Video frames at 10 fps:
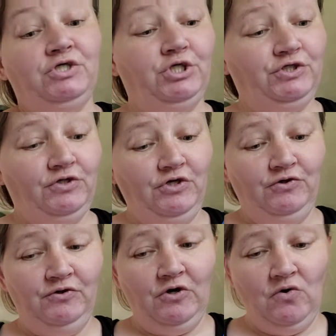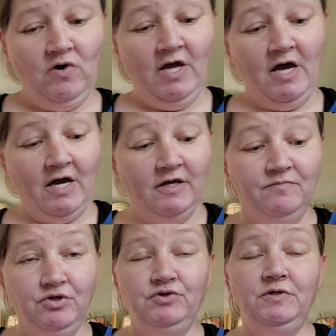just so you know, I
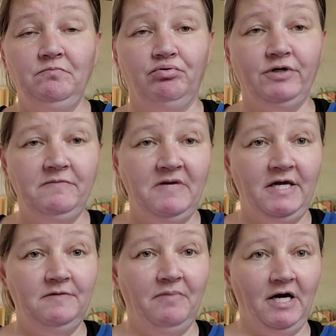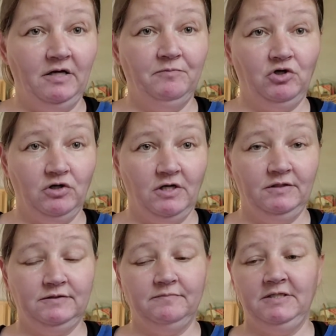am using pre-made pie
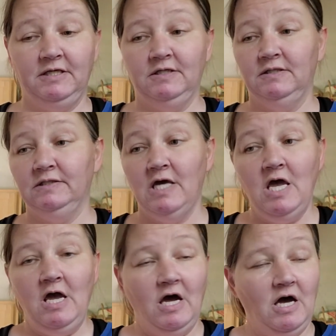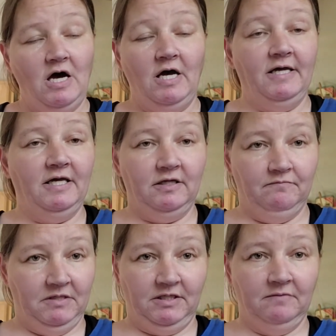crust because I
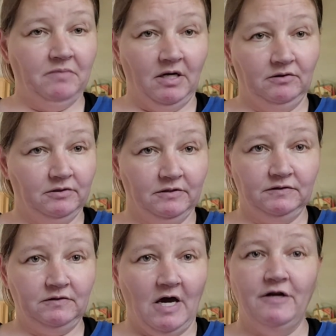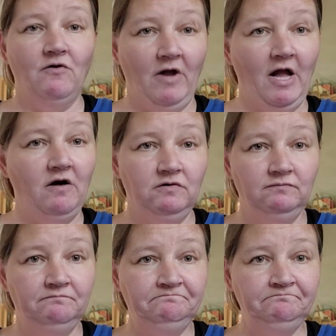hate making pie crust. I know how,
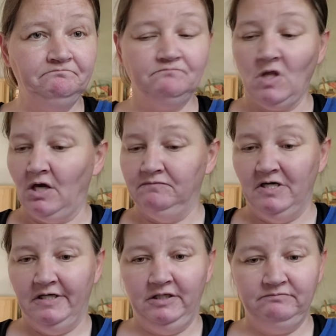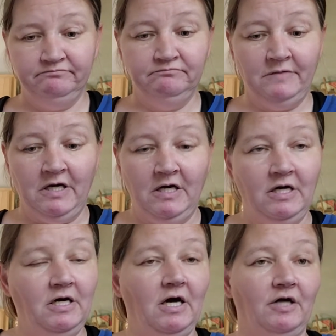I've done it,
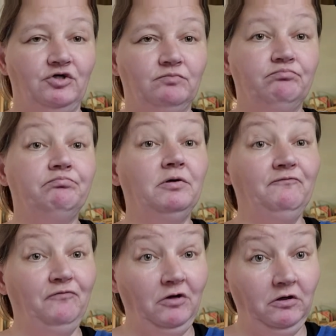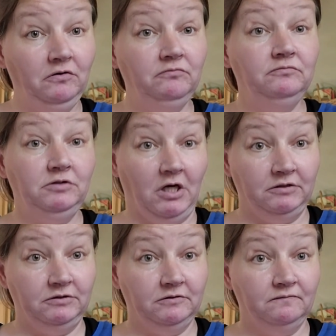I just prefer
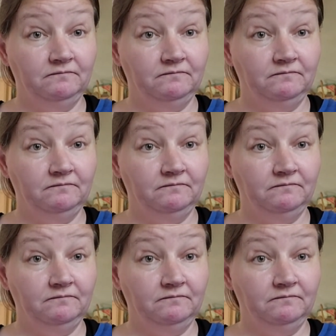not to.